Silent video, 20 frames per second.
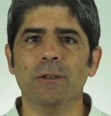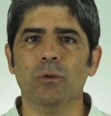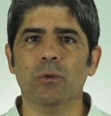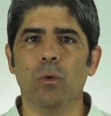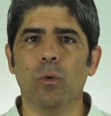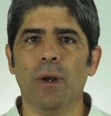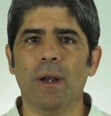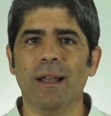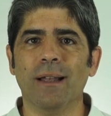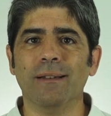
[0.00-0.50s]

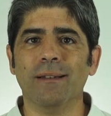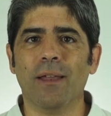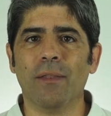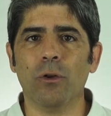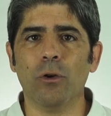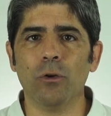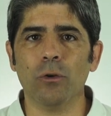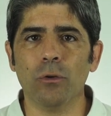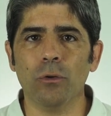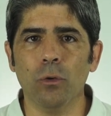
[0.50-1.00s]
using
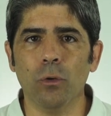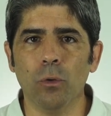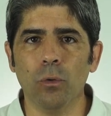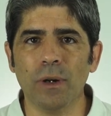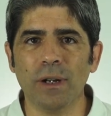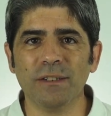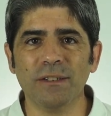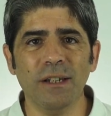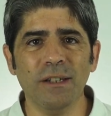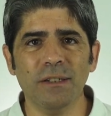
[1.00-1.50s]
crutches
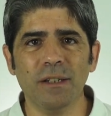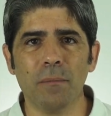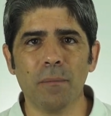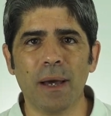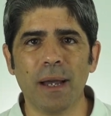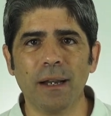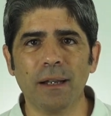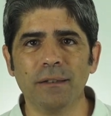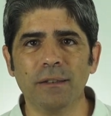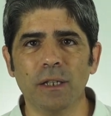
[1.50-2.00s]
or a
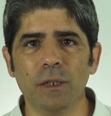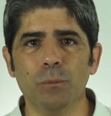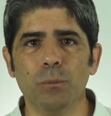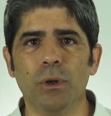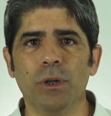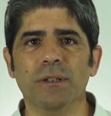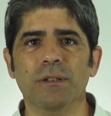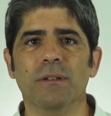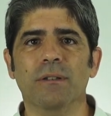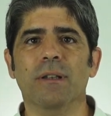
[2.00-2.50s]
walker
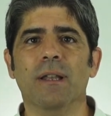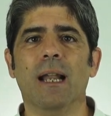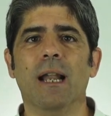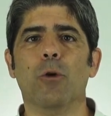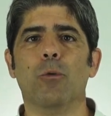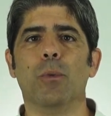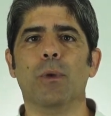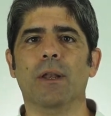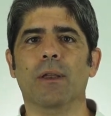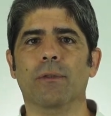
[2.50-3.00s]
about
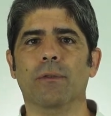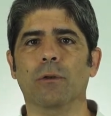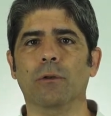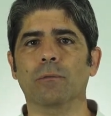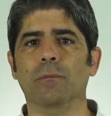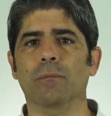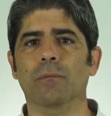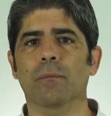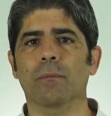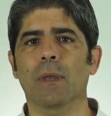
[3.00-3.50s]
six
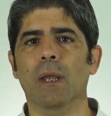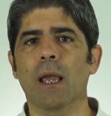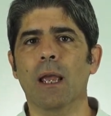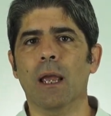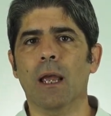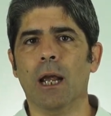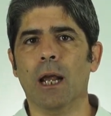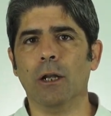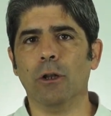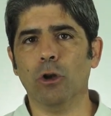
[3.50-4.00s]
weeks after
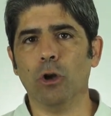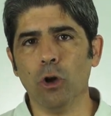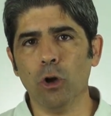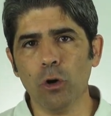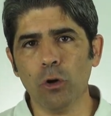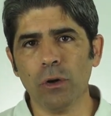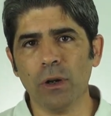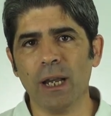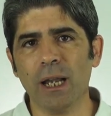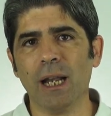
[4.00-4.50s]
the
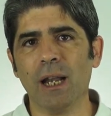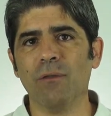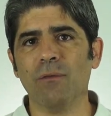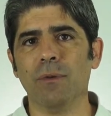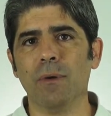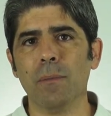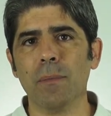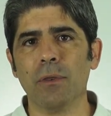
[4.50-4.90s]
operation.